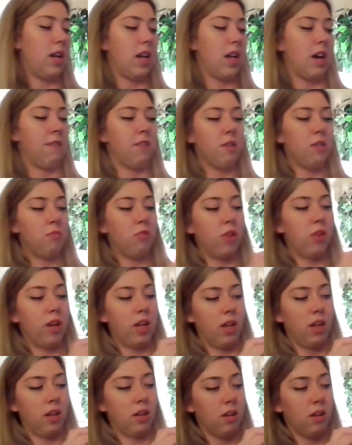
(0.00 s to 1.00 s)
And every
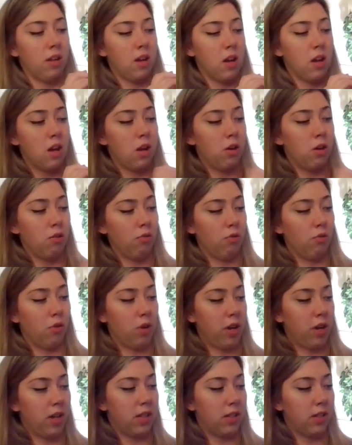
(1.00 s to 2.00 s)
morning,
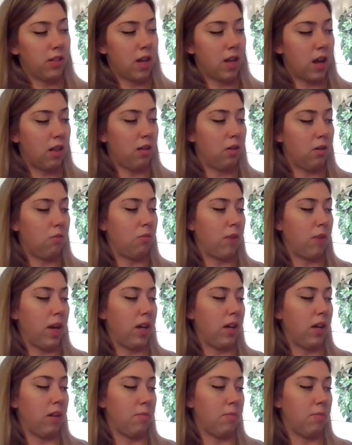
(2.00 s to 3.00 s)
Roy and Silo
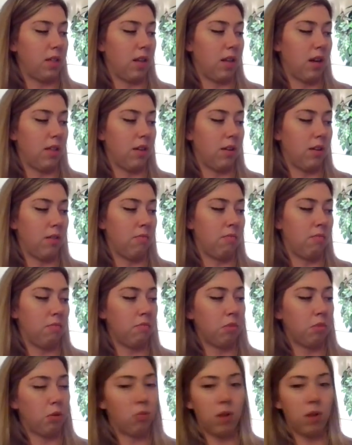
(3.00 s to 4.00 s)
wake up together.
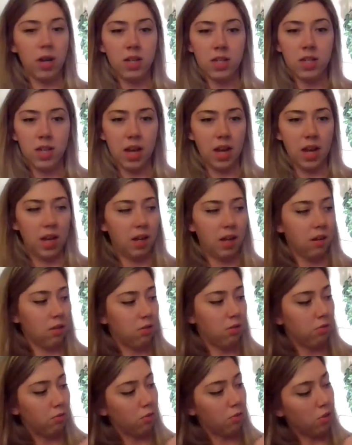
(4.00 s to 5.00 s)
But one day,
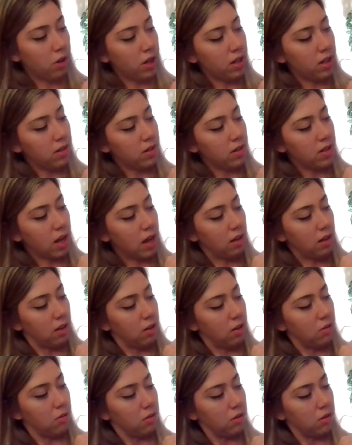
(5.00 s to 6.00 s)
Roy and
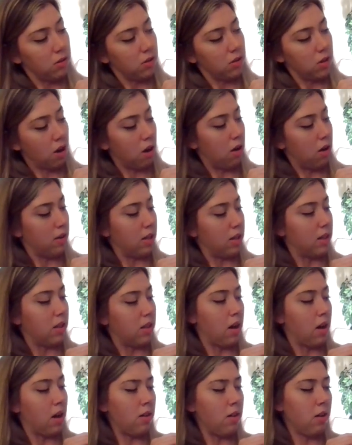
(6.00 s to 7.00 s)
Silo saw that
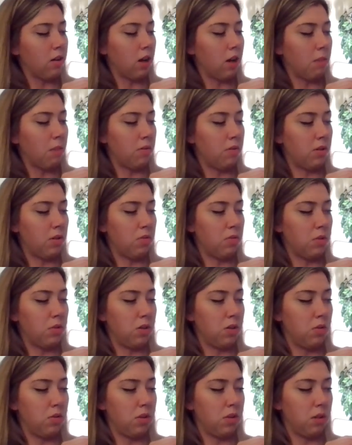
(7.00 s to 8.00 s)
the other couples
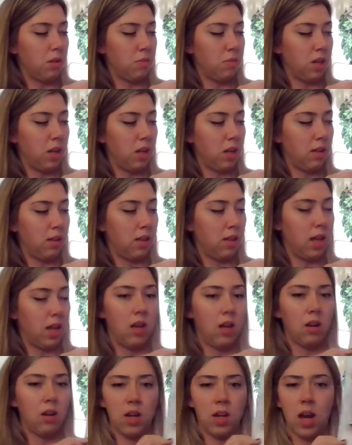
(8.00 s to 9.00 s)
would do something
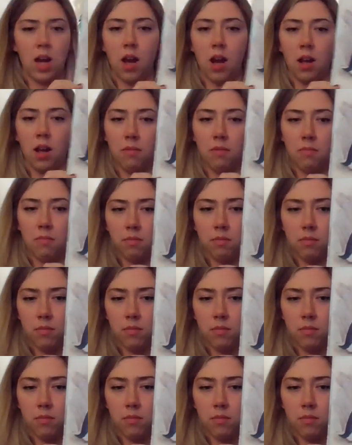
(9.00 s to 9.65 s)
they could not.